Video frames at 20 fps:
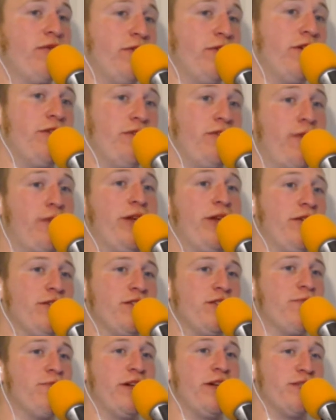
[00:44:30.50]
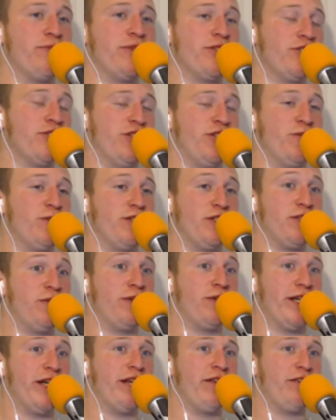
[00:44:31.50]
you, I mean you can spend as much as you want to
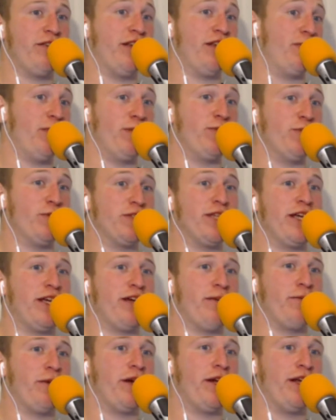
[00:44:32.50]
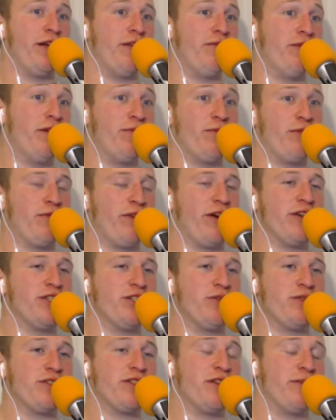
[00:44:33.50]
on anything. People will take your money and, and provide
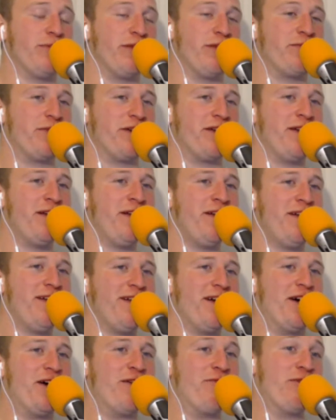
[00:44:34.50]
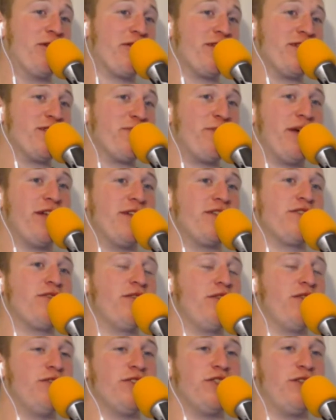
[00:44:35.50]
you with something, but um, you can spend as
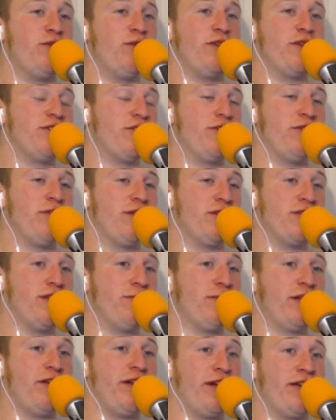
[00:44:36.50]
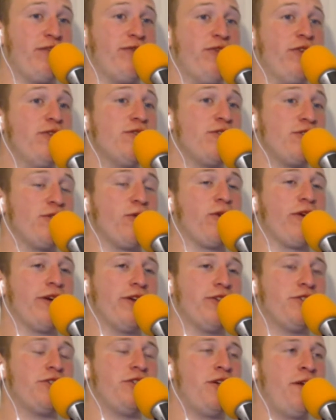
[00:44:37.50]
little as you want to on something like food
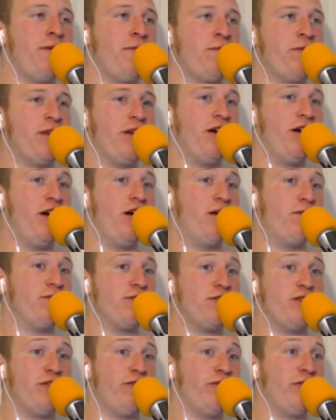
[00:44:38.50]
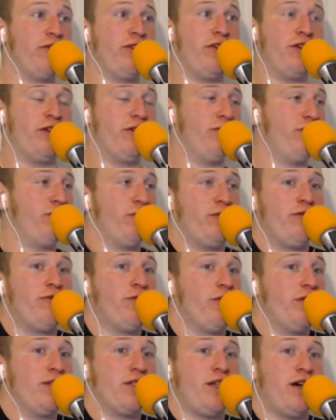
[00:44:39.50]
storage. Um, so for the for,
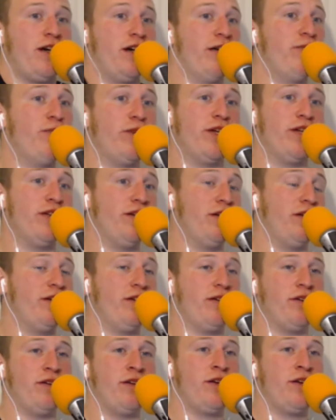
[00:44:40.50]
for the time when uh,